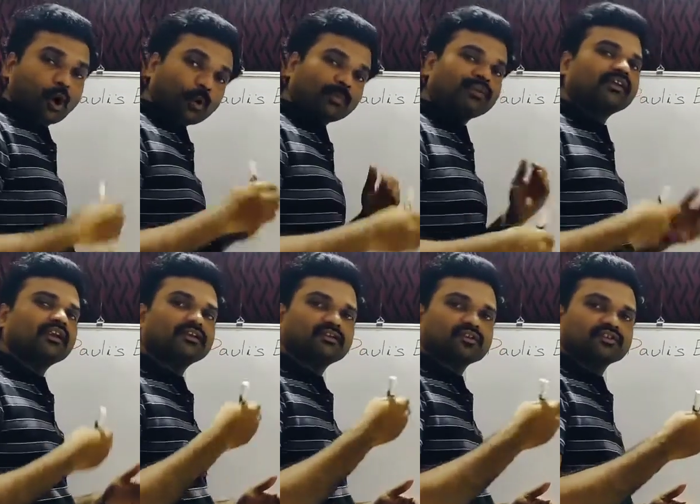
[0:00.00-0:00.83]
how many
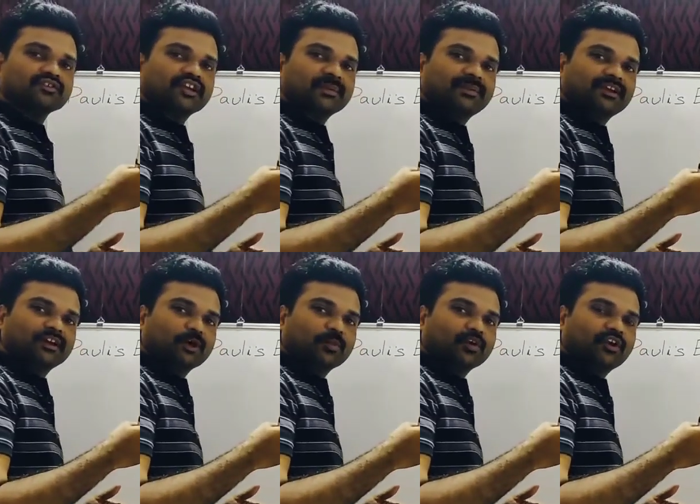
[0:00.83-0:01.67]
electrons can be
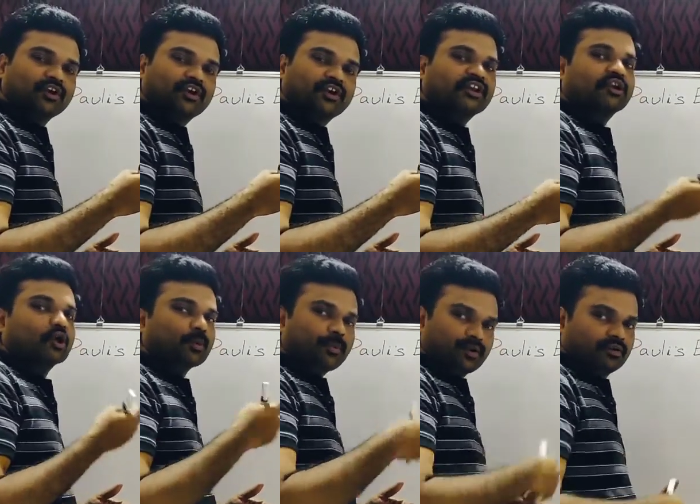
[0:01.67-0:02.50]
accommodated in
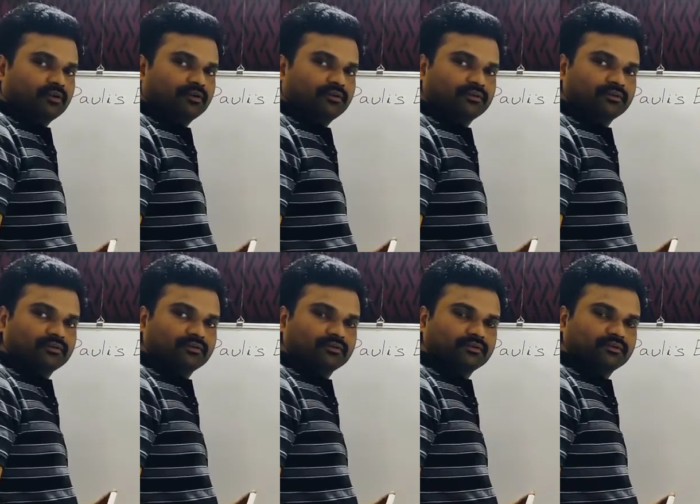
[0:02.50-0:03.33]
an orbital.
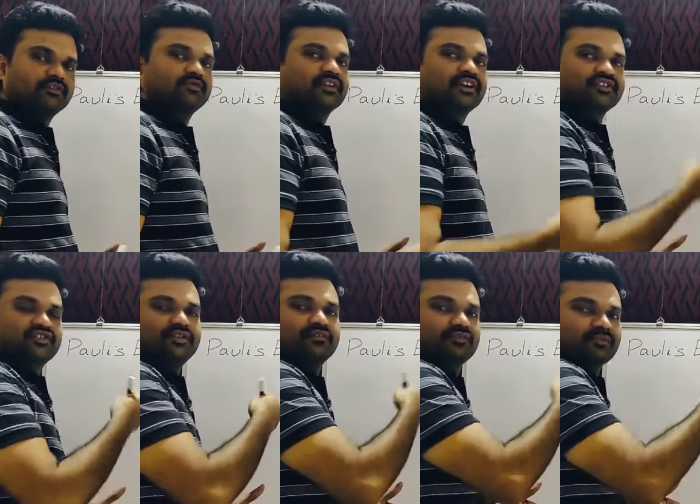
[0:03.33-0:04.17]
This you can
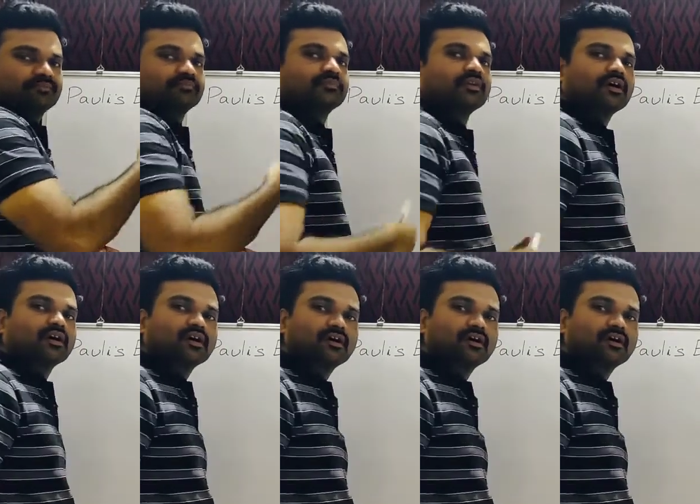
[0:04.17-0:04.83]
understand from